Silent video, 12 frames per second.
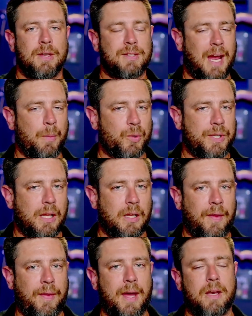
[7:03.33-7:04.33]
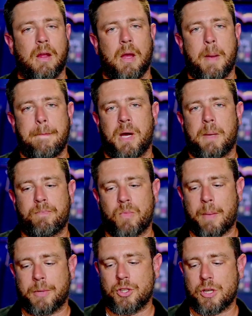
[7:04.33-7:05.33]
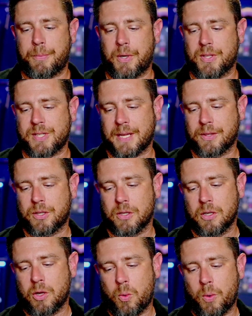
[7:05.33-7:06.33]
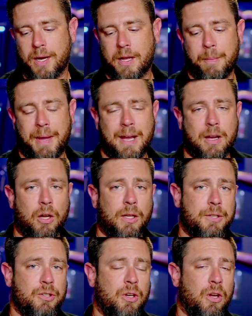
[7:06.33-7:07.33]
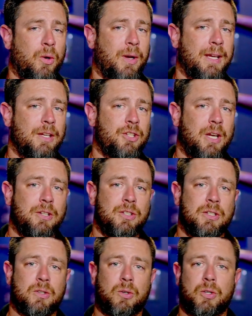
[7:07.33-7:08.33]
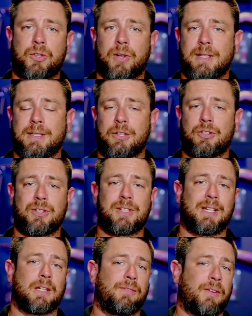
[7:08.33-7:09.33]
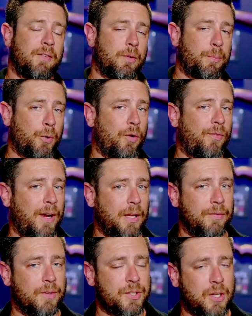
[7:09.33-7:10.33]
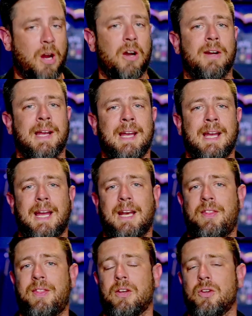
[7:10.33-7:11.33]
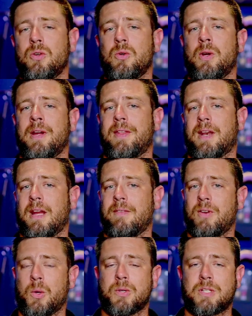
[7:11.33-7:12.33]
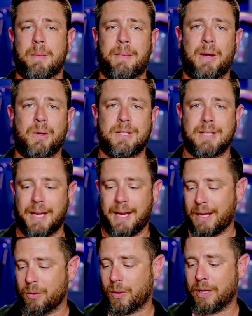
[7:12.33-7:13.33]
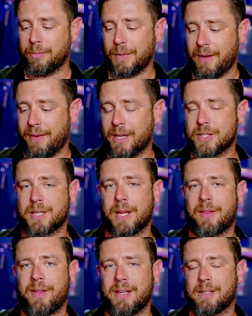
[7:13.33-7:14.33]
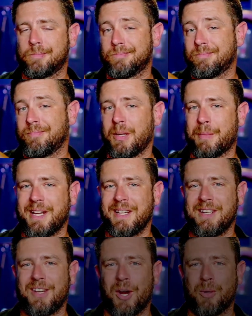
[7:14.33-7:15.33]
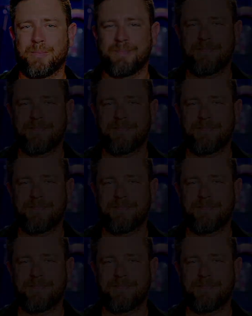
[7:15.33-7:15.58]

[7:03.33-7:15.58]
Time will tell on that, but I'm going to jump into the second third. When I come back, I'll let you know any changes or transitions in the flavor profile of the cigar, anything new that I have noticed about it, and, well, anything else that I think you might need to know.